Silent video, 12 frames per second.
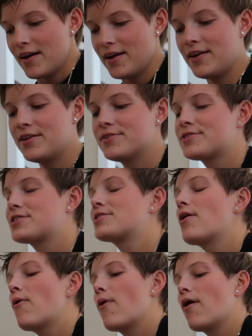
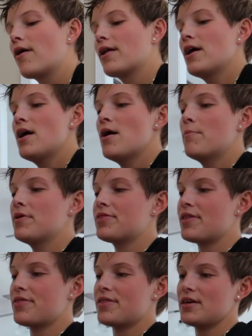So hard.
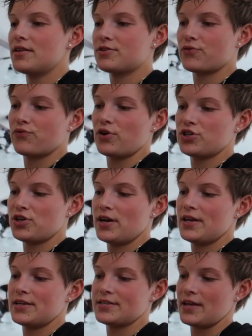But the thing that's
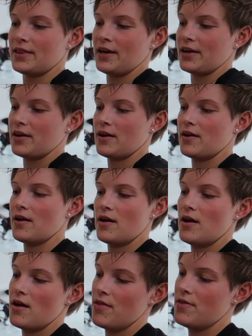frustrating is that like
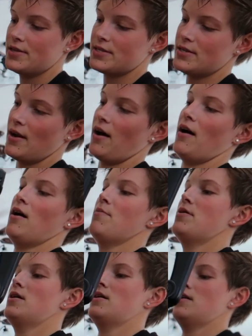this
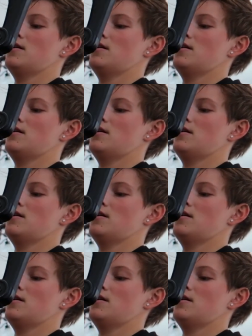knob